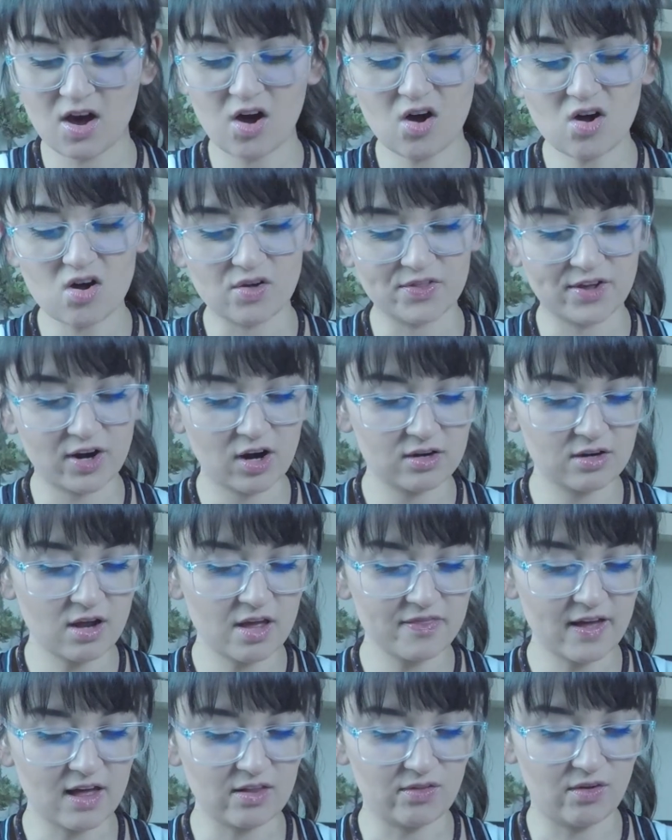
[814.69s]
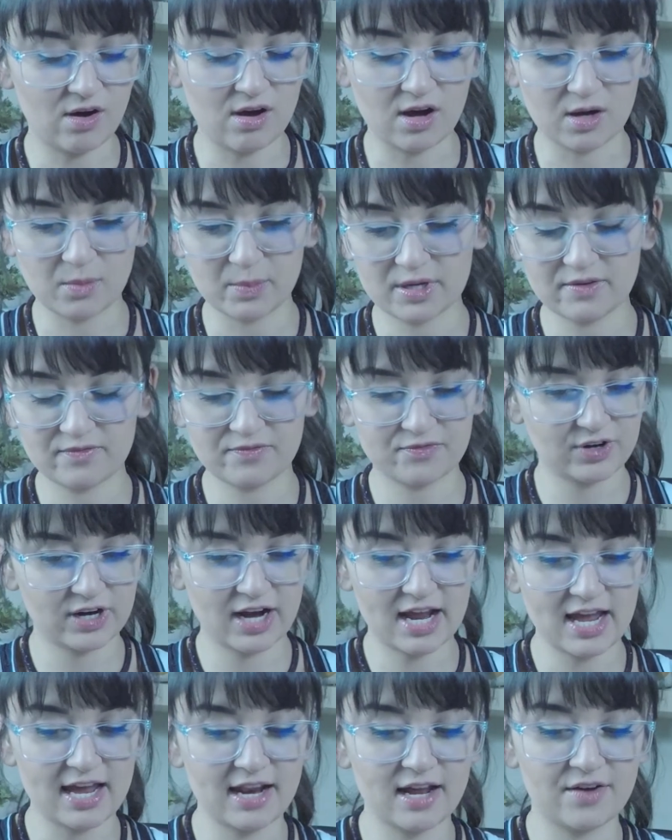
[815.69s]
Oh, they're not that long, but forget
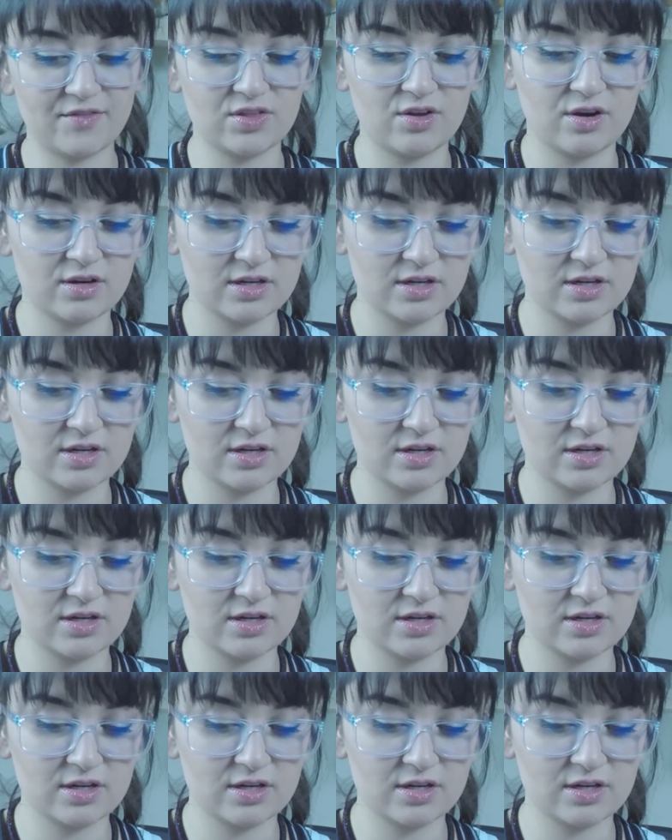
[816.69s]
I hate having long